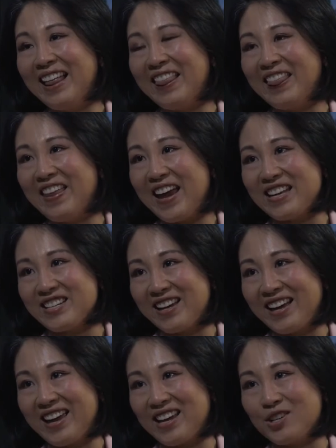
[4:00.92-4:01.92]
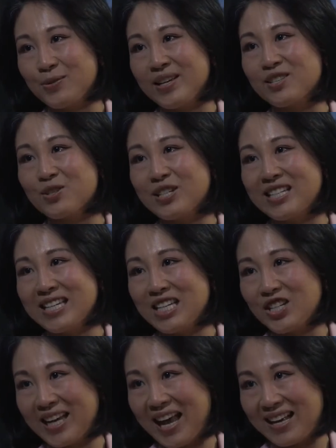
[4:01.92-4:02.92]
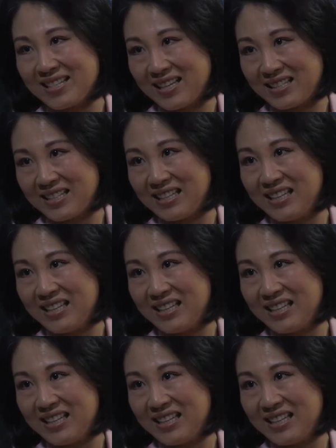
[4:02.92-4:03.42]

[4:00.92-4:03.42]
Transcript: data into a strategic asset.